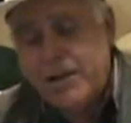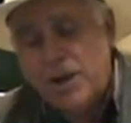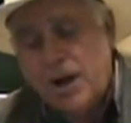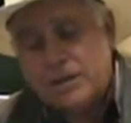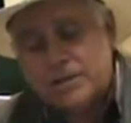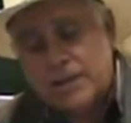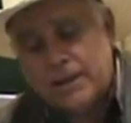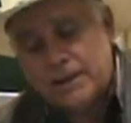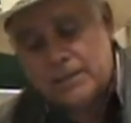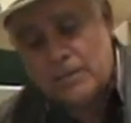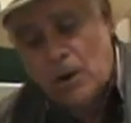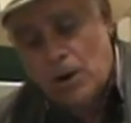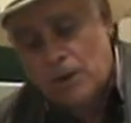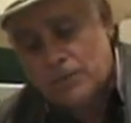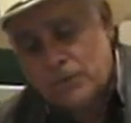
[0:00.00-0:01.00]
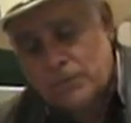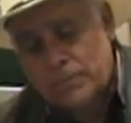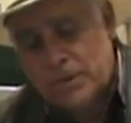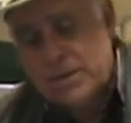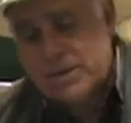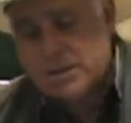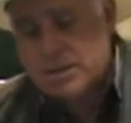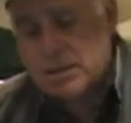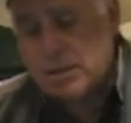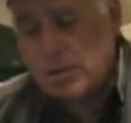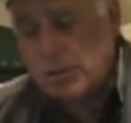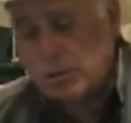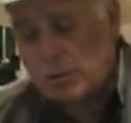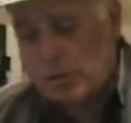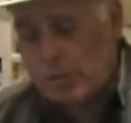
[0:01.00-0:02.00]
and not take the mark of the beast.
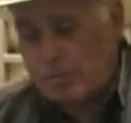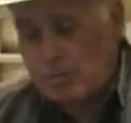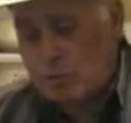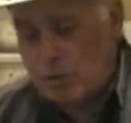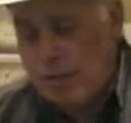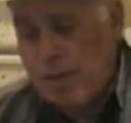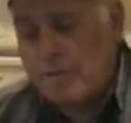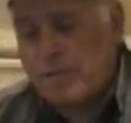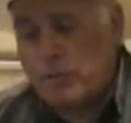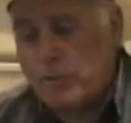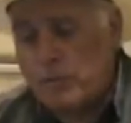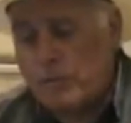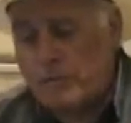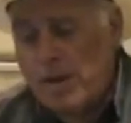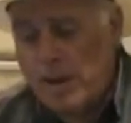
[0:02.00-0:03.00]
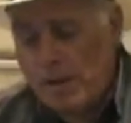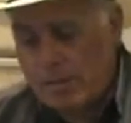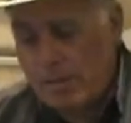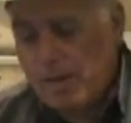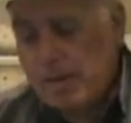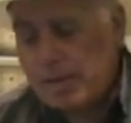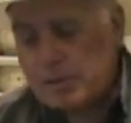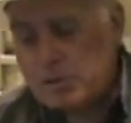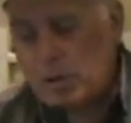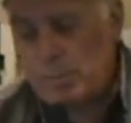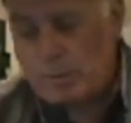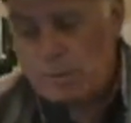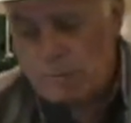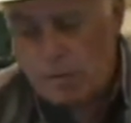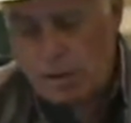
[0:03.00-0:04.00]
You're going to have to stand for your faith. It's
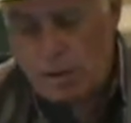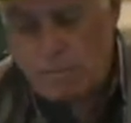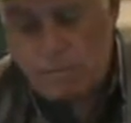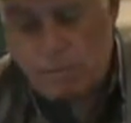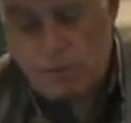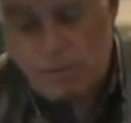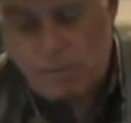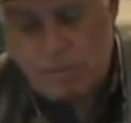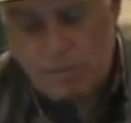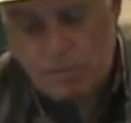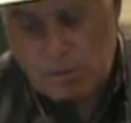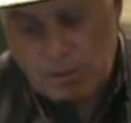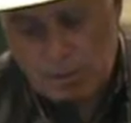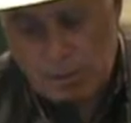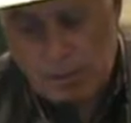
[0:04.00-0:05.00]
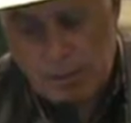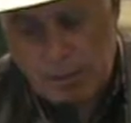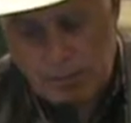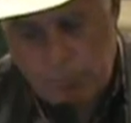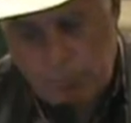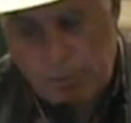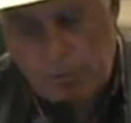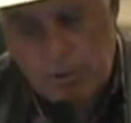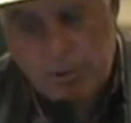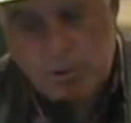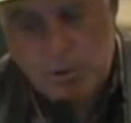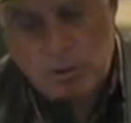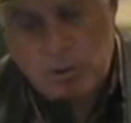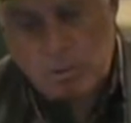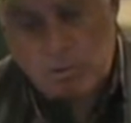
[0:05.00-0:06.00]
going to be very, very difficult. In
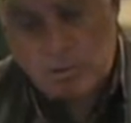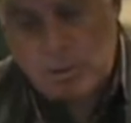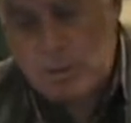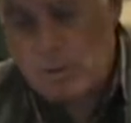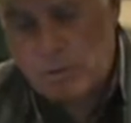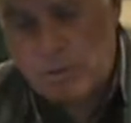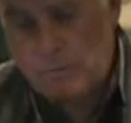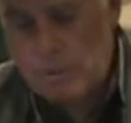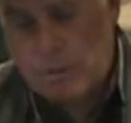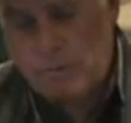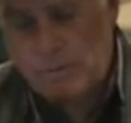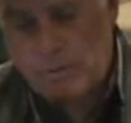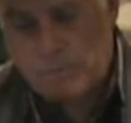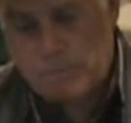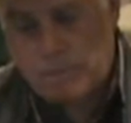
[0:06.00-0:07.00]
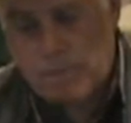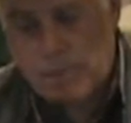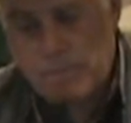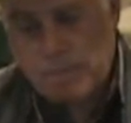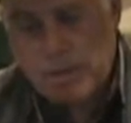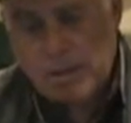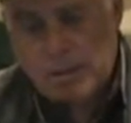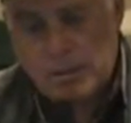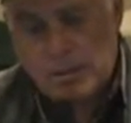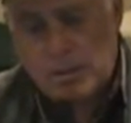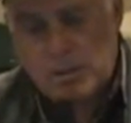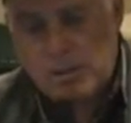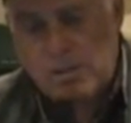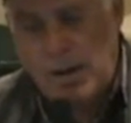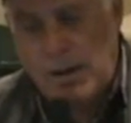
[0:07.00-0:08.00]
Revelation 13, 15,
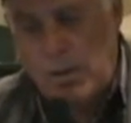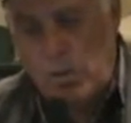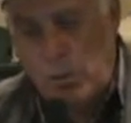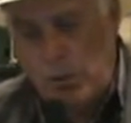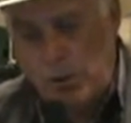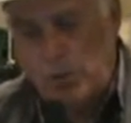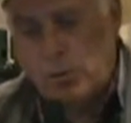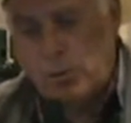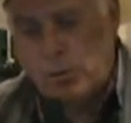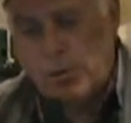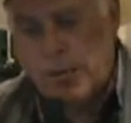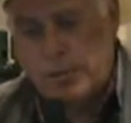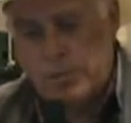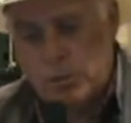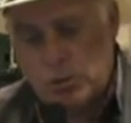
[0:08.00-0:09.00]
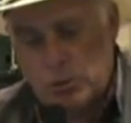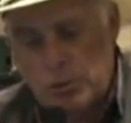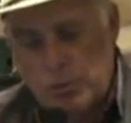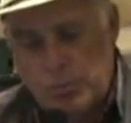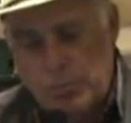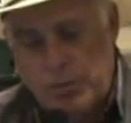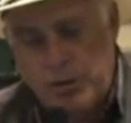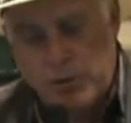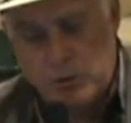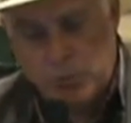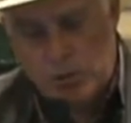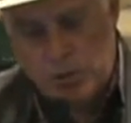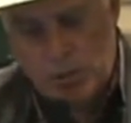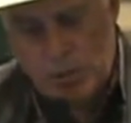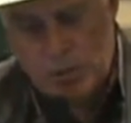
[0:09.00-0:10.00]
talks about what you're going to have to do. Now here's
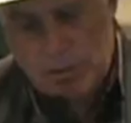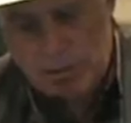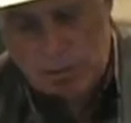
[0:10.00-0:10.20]
what you need